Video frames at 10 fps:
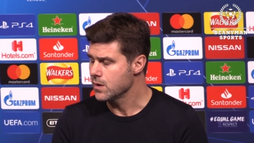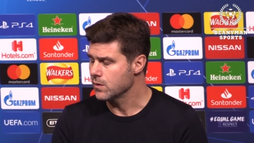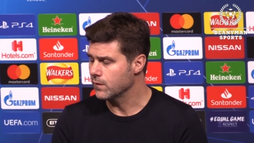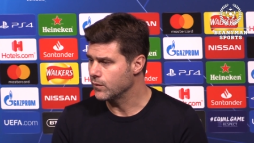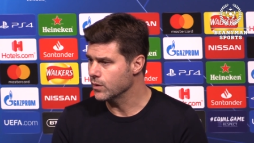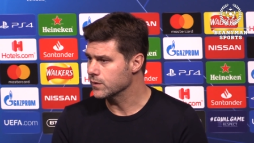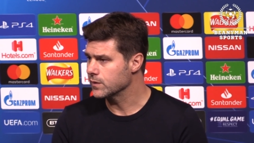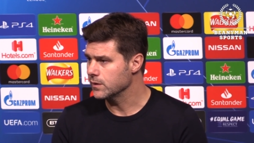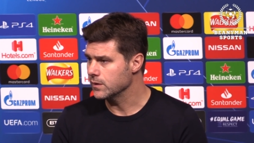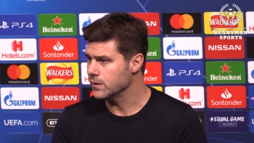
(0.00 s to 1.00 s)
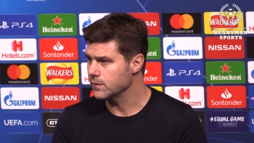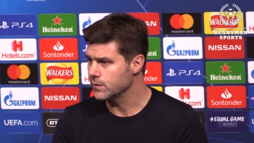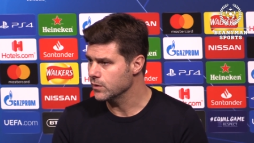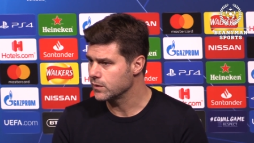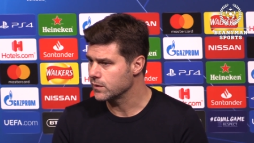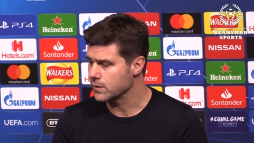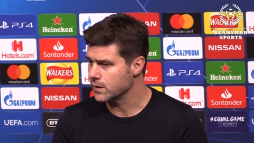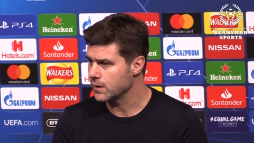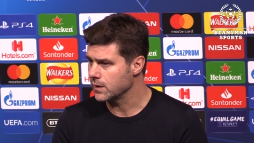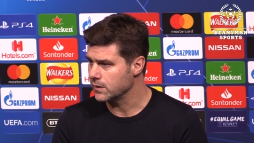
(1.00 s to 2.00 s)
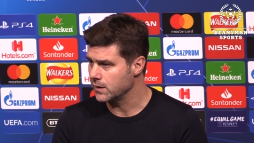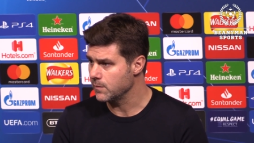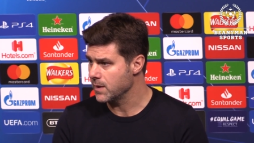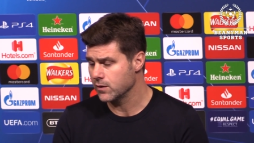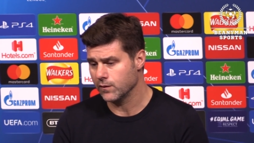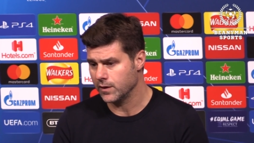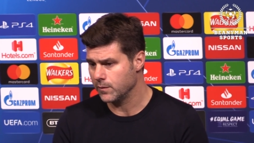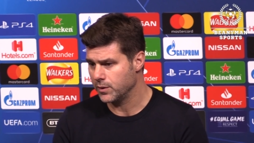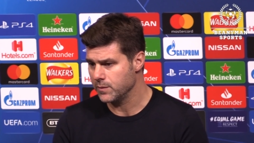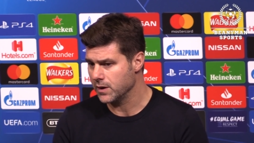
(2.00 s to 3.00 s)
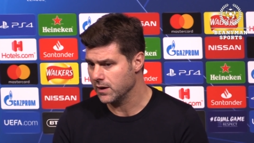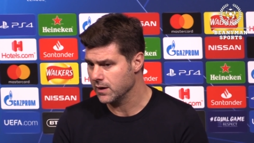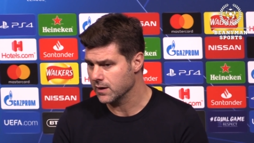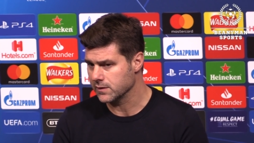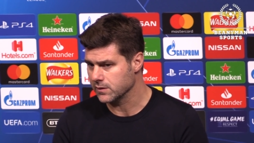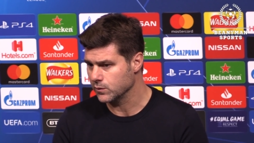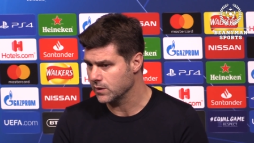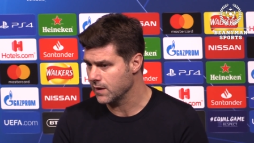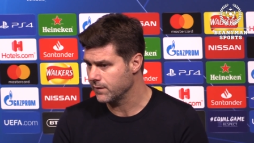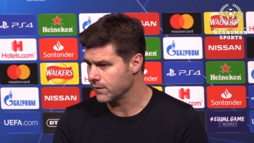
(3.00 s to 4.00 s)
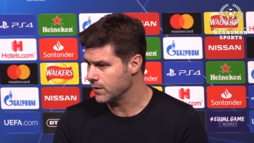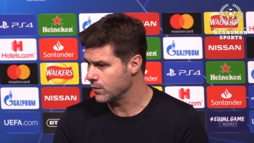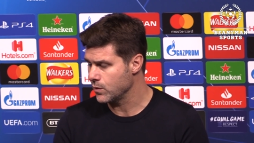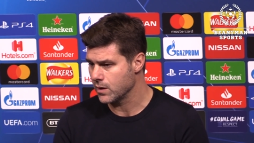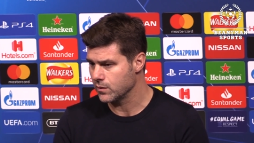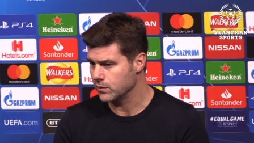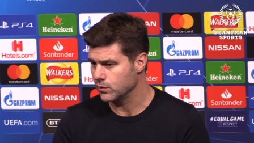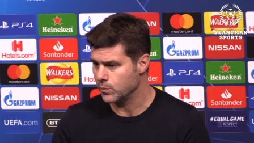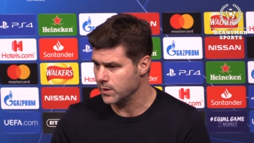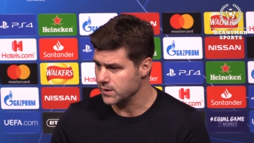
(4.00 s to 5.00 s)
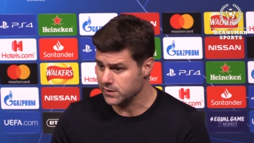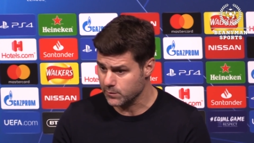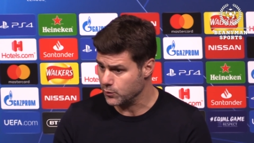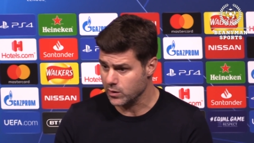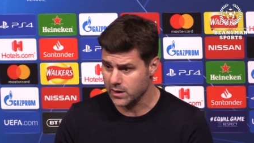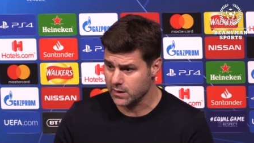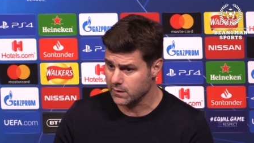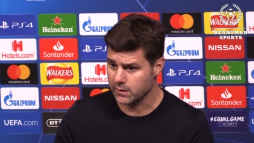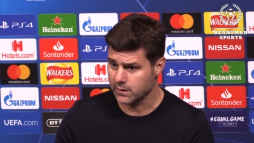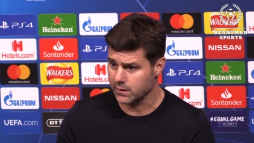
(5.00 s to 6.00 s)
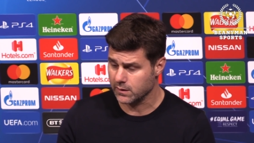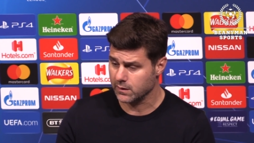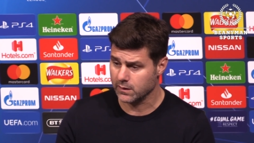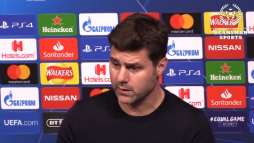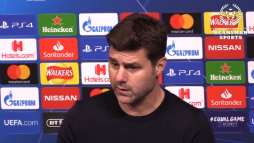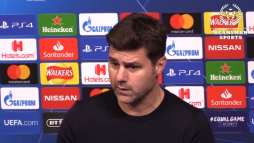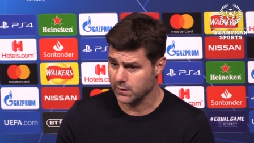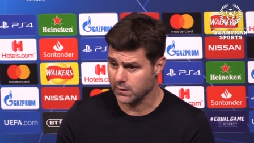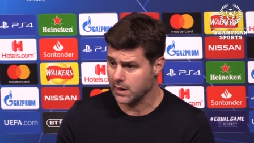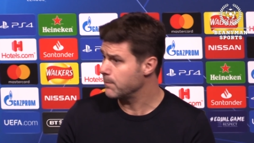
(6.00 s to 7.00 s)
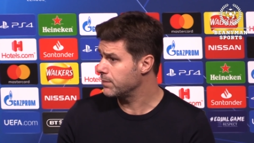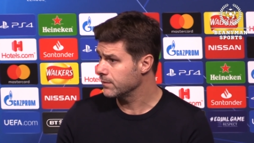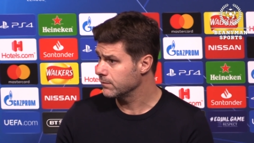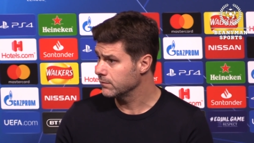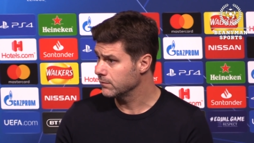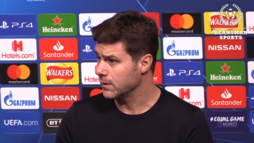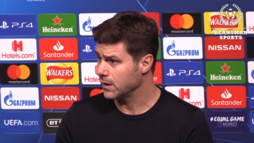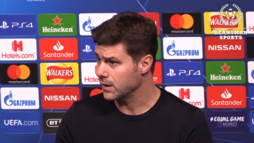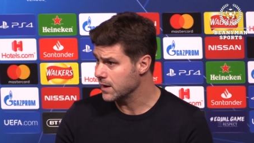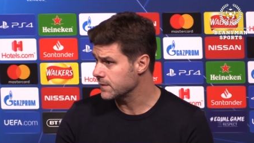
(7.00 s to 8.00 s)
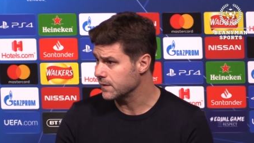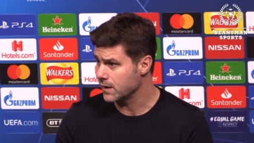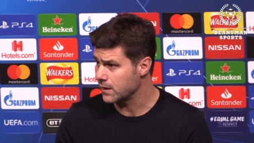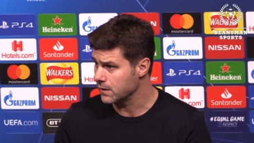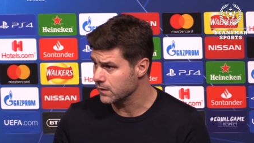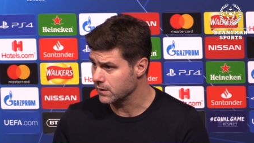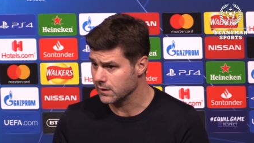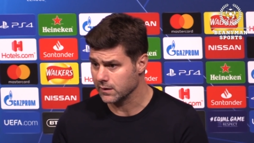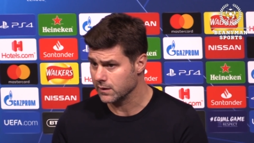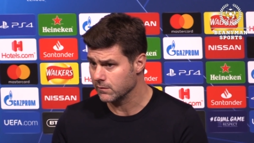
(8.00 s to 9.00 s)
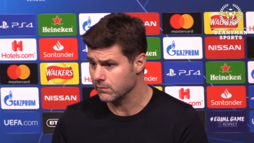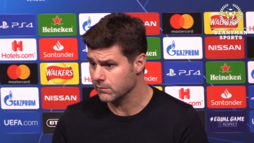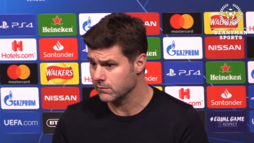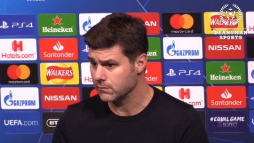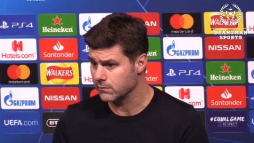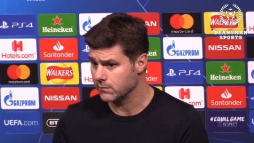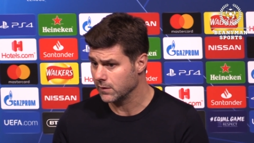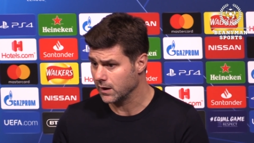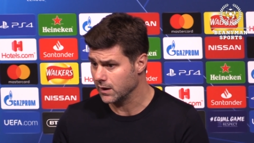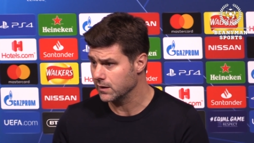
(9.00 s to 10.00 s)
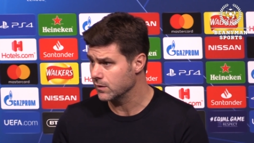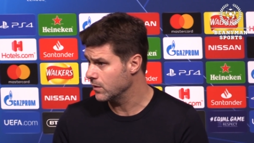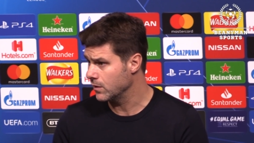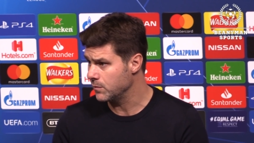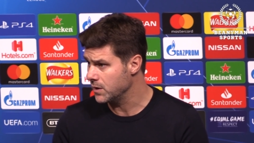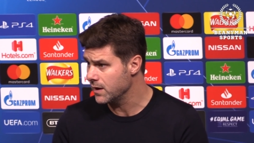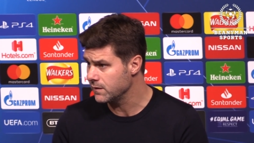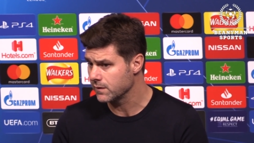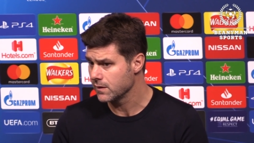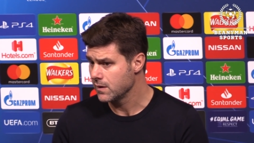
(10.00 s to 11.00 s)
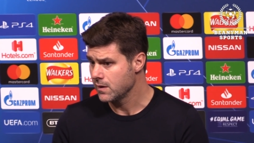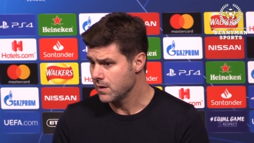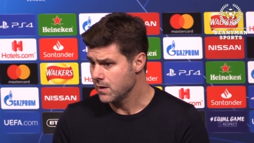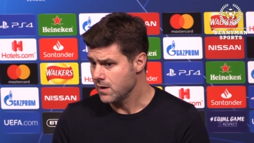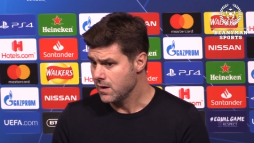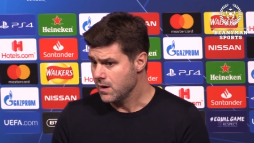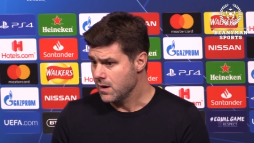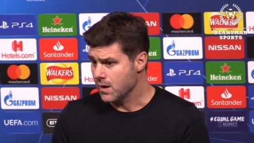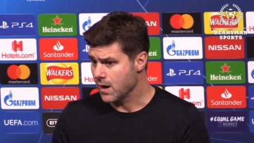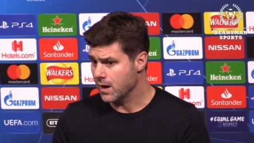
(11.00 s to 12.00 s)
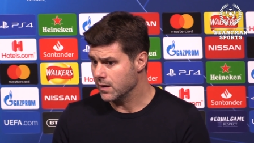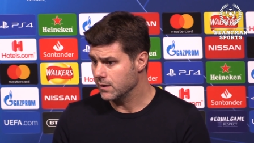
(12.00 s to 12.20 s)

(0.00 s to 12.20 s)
Of course, if not, uh, the demand of the Premier League are so tough. Uh, we are going to play Champions League, uh, Cup, again Arsenal, um, again uh, on Emirates, and